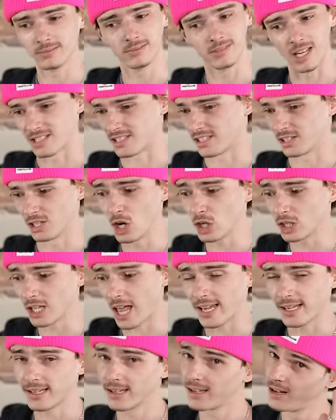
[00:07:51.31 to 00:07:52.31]
Doesn't look
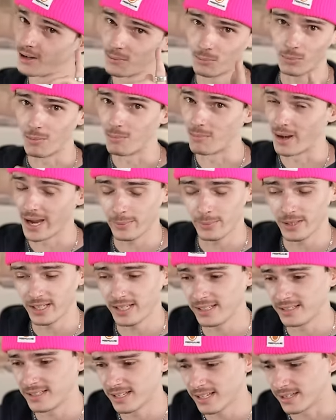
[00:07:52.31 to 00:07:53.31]
like it, but maybe
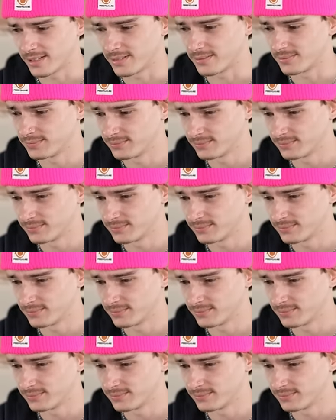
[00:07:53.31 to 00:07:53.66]
Got he did.